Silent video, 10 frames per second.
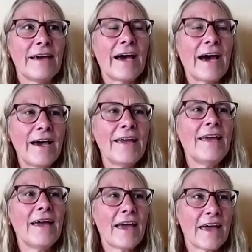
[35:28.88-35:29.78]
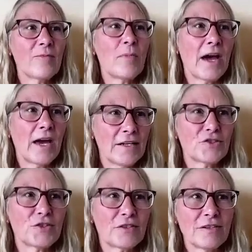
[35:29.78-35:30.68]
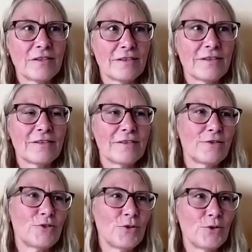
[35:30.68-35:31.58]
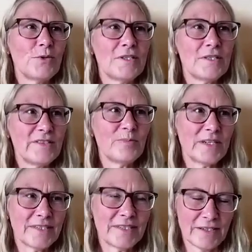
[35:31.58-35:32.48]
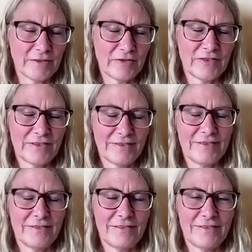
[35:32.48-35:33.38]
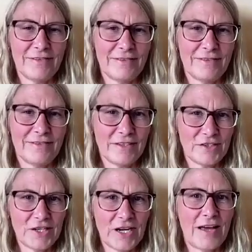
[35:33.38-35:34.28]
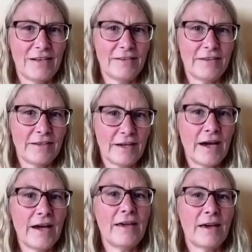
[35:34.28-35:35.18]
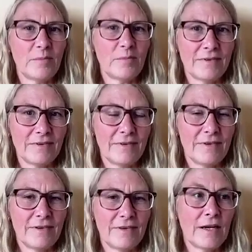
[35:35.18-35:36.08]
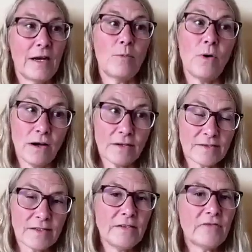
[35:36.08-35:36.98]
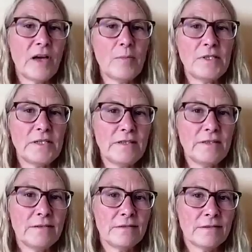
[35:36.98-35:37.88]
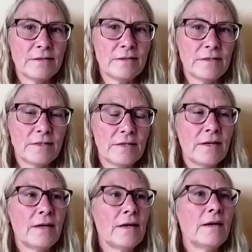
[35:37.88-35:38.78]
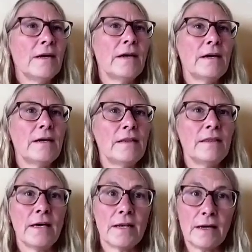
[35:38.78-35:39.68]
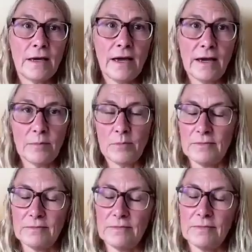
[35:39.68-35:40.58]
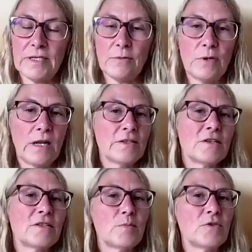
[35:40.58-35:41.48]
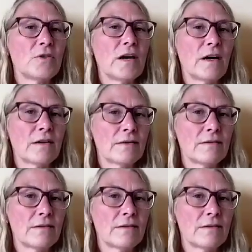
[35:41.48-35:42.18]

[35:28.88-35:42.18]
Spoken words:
I have managed to receive myself, the child that I am, that I was in the family, and that I am in relationship to God.